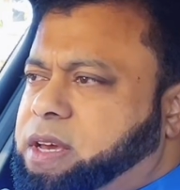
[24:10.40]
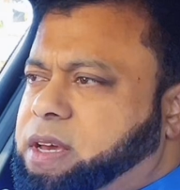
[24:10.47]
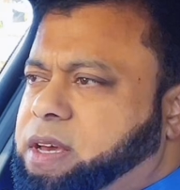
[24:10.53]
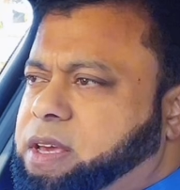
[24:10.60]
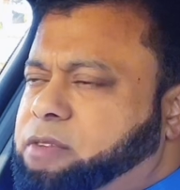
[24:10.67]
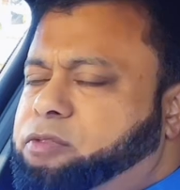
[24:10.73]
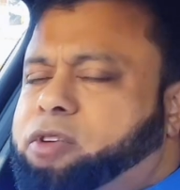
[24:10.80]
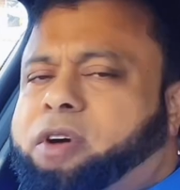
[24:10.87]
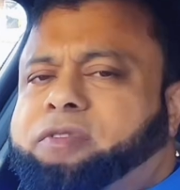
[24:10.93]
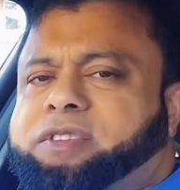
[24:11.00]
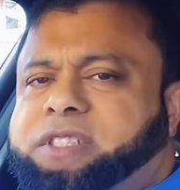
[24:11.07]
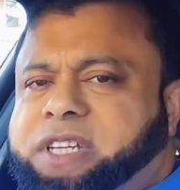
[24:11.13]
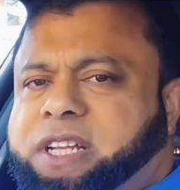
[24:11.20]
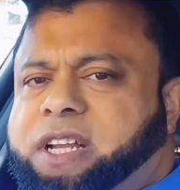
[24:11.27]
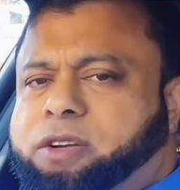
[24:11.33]
If you haven't
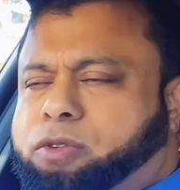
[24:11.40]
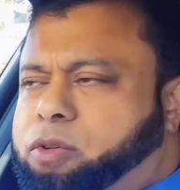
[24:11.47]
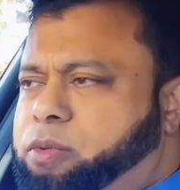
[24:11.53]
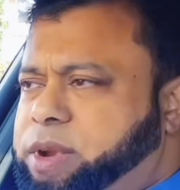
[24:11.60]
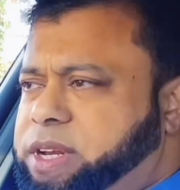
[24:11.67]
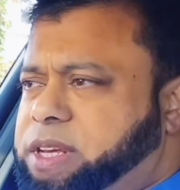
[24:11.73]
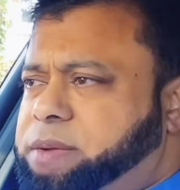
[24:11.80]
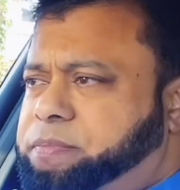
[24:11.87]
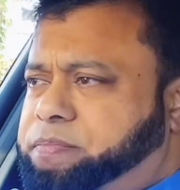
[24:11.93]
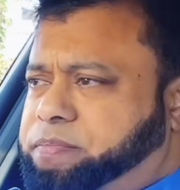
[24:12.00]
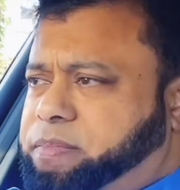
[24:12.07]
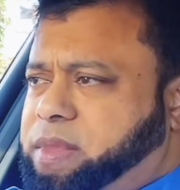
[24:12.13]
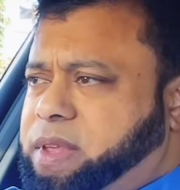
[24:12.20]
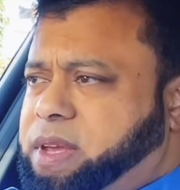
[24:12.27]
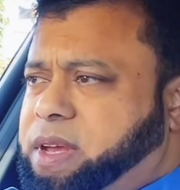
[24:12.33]
seen it already,
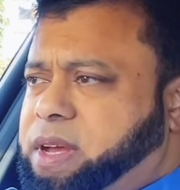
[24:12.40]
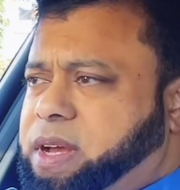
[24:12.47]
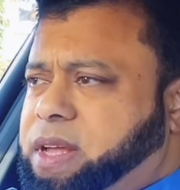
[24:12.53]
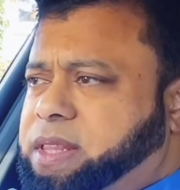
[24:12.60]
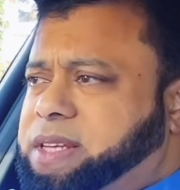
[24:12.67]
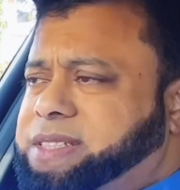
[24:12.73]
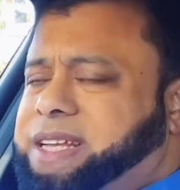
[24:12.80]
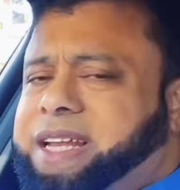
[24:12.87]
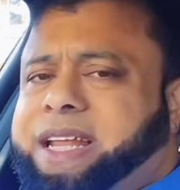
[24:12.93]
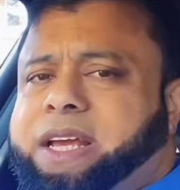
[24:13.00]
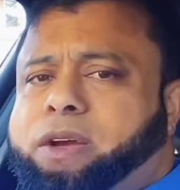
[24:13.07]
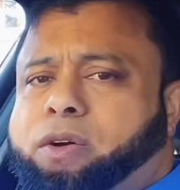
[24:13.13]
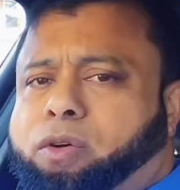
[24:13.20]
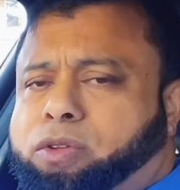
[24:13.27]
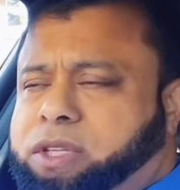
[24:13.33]
there's a link
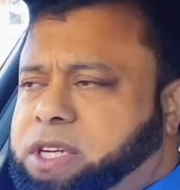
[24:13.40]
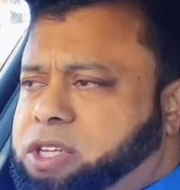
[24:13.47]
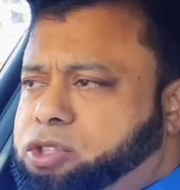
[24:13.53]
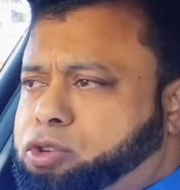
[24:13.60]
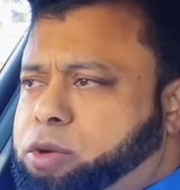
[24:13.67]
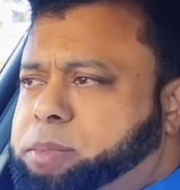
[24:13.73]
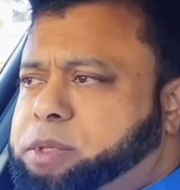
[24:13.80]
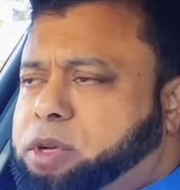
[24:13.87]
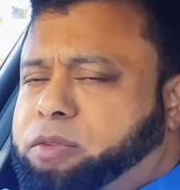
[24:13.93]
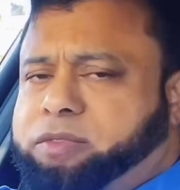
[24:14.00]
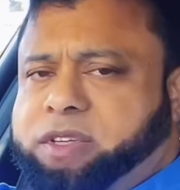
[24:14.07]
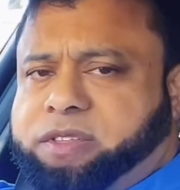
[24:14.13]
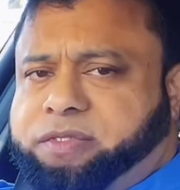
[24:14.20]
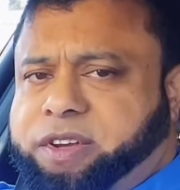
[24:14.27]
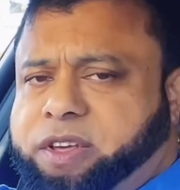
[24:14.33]
on the description of
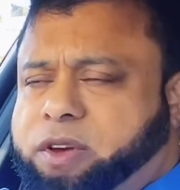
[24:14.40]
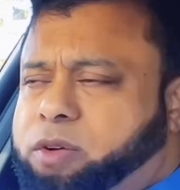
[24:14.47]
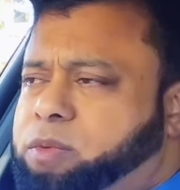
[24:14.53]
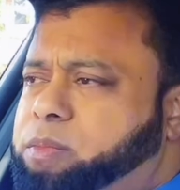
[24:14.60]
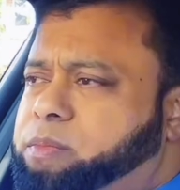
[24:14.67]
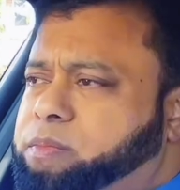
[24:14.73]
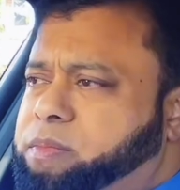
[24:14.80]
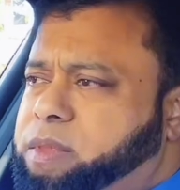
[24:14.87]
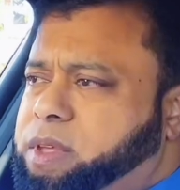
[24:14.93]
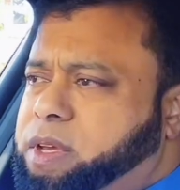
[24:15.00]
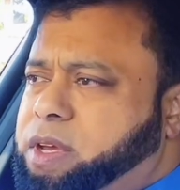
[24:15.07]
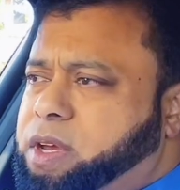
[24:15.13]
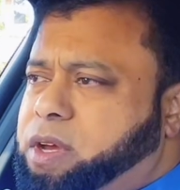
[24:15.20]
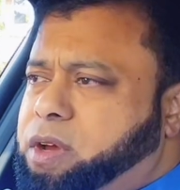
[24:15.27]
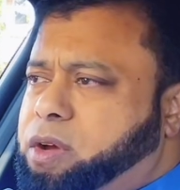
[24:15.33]
this video.
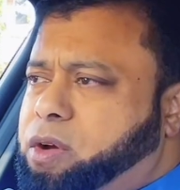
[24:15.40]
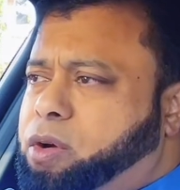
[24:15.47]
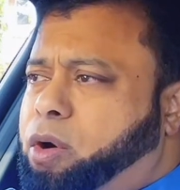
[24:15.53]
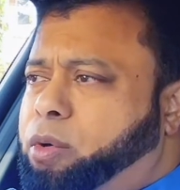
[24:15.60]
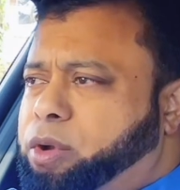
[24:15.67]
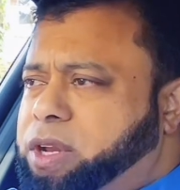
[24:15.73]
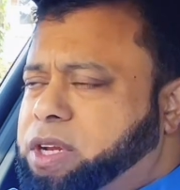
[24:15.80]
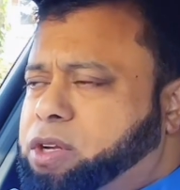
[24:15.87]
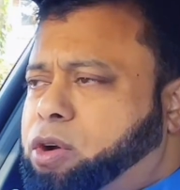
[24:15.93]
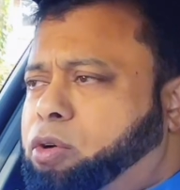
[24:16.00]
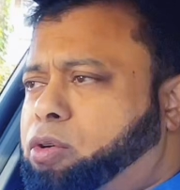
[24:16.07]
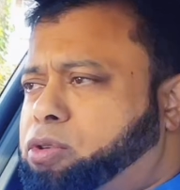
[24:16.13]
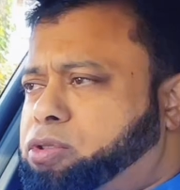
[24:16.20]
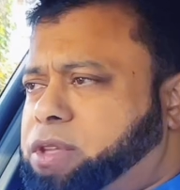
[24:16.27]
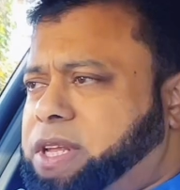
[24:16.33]
Go on it, go
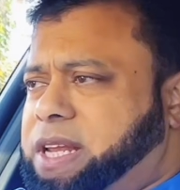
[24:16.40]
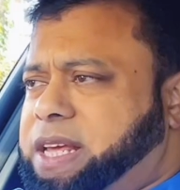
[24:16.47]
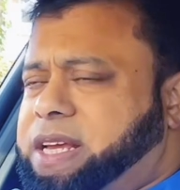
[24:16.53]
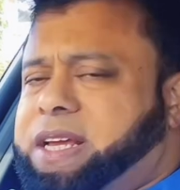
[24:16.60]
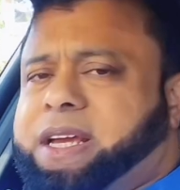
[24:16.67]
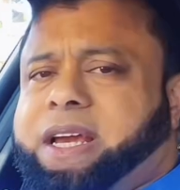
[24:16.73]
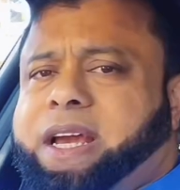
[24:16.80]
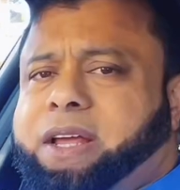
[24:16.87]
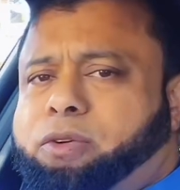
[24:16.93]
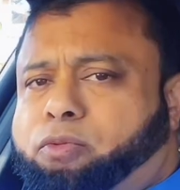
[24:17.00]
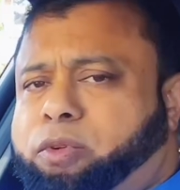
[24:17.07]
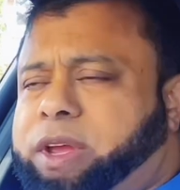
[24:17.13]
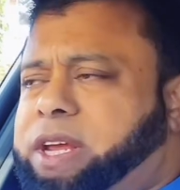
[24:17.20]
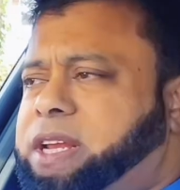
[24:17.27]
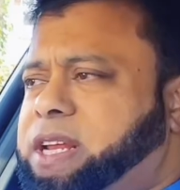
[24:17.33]
onto the link and
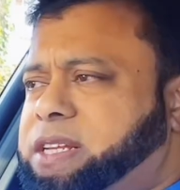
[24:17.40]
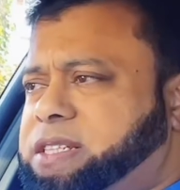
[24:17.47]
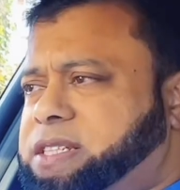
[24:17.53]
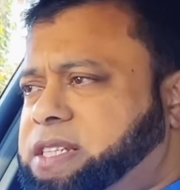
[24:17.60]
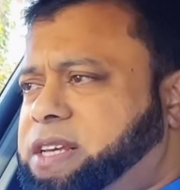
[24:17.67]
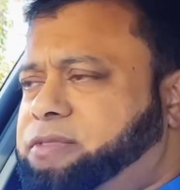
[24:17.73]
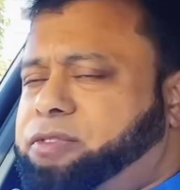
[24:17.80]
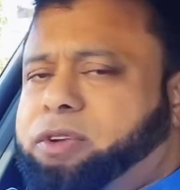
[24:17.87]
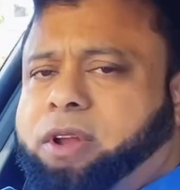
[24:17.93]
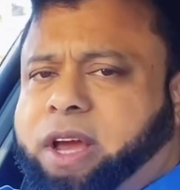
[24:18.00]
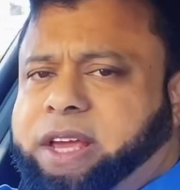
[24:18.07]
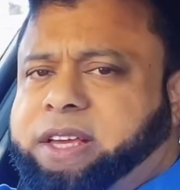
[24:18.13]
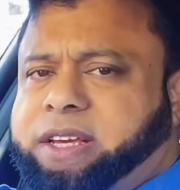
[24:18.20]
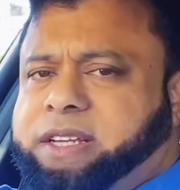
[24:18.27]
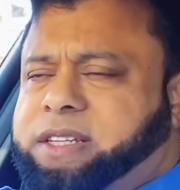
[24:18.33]
read and see if you
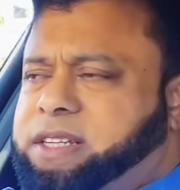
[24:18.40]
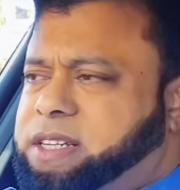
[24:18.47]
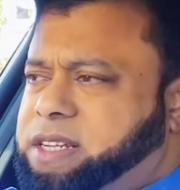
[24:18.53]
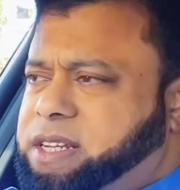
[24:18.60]
like it.